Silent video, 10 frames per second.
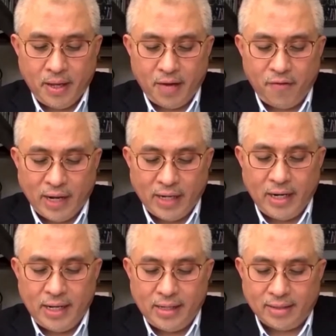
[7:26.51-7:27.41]
And
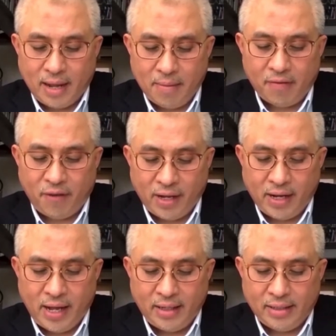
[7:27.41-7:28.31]
finally, in Islamic
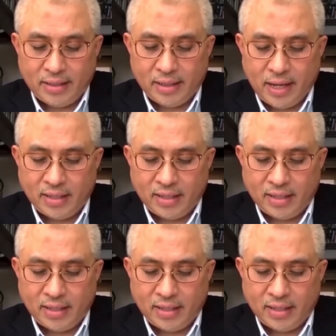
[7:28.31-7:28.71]
finance,